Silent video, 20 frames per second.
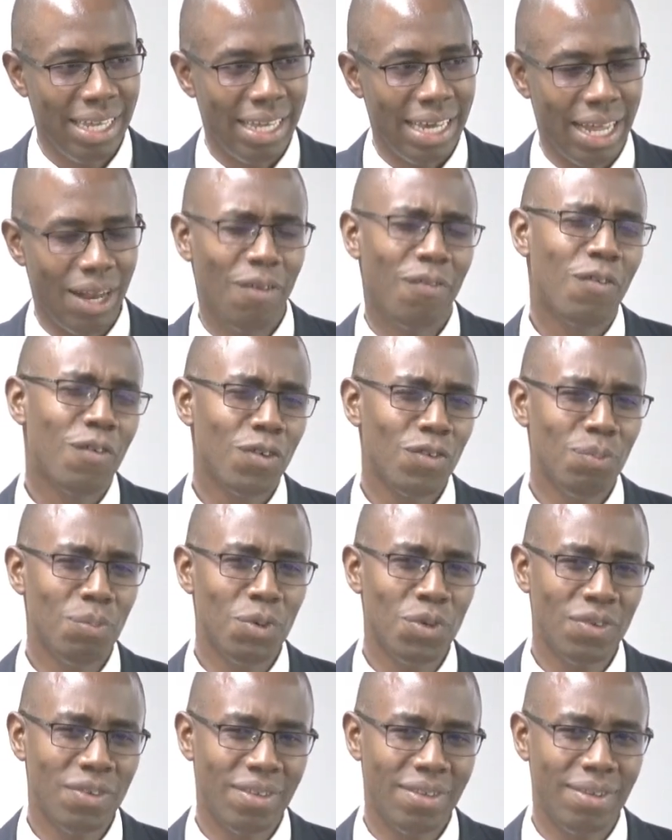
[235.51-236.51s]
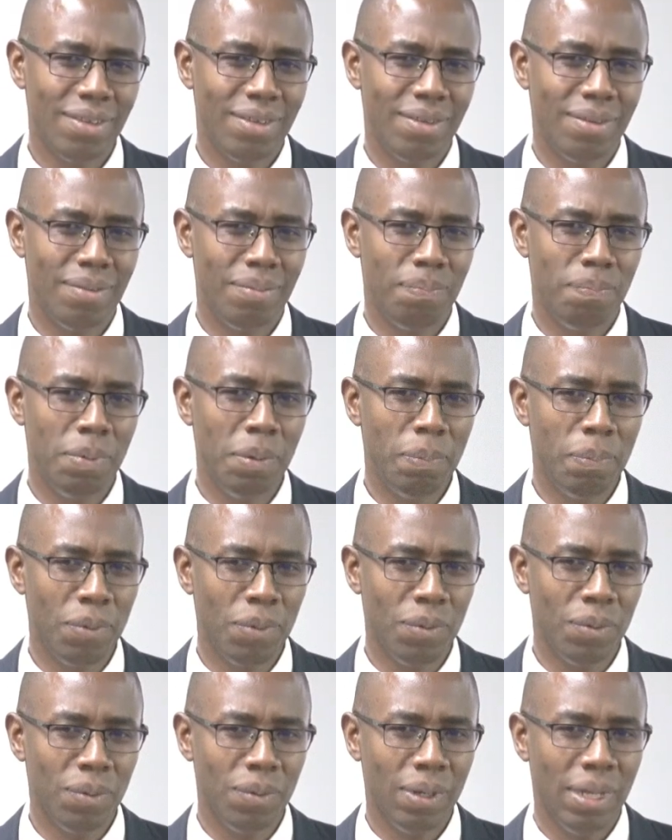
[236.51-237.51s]
And of course, most
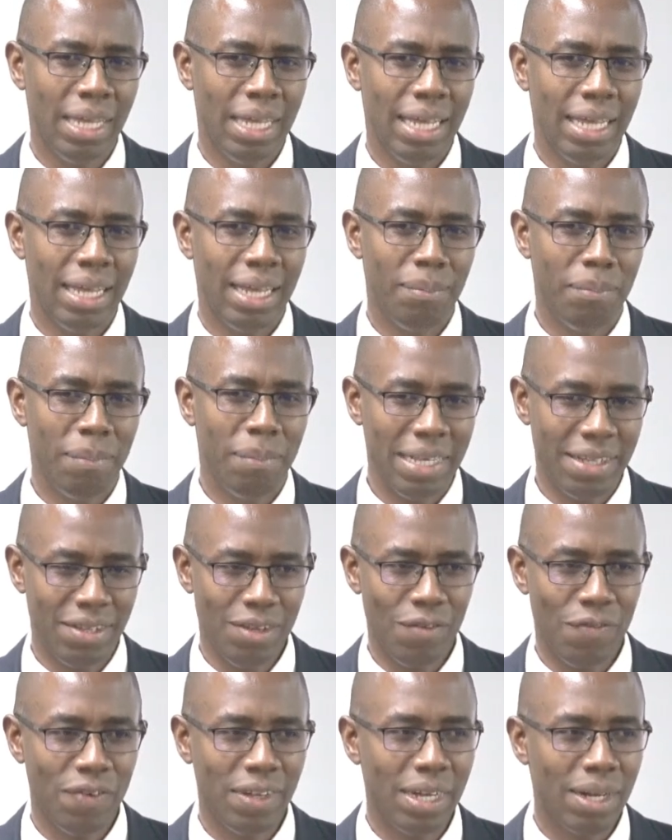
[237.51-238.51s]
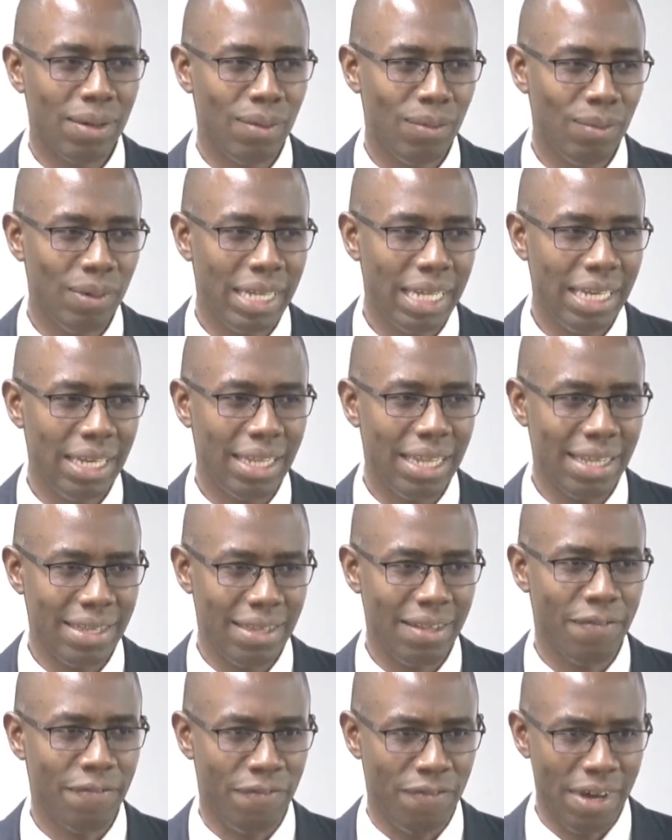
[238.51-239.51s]
people, myself included, that's
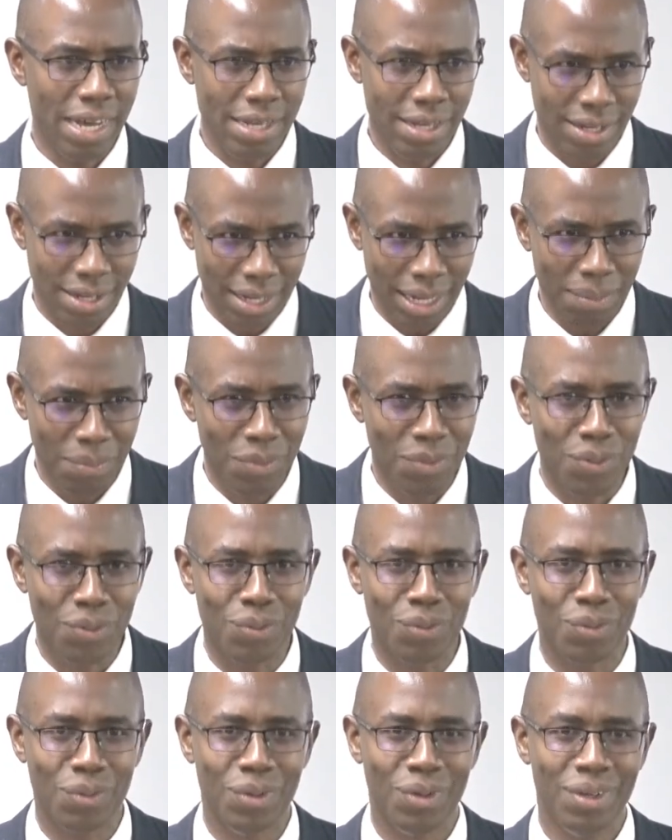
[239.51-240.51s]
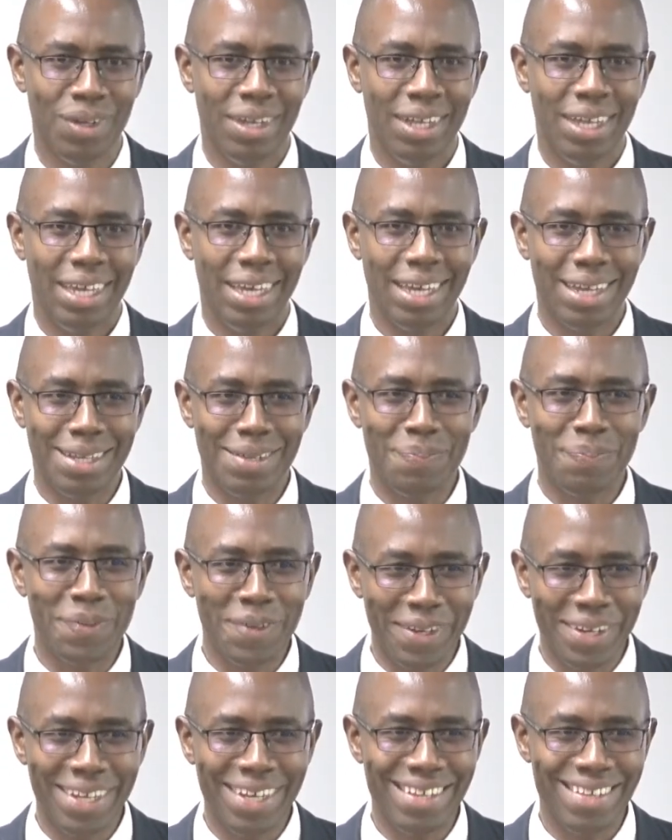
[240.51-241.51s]
the first time to
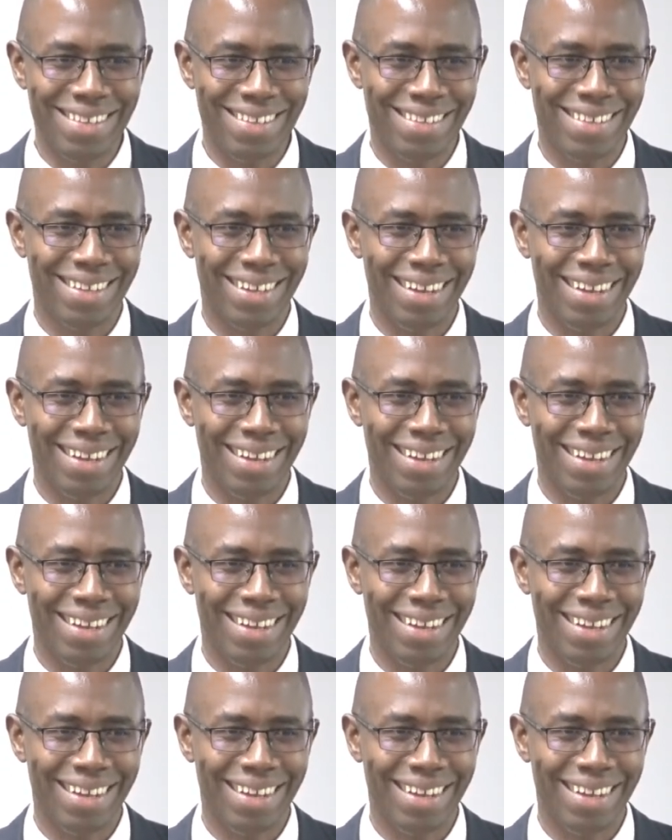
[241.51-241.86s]
experience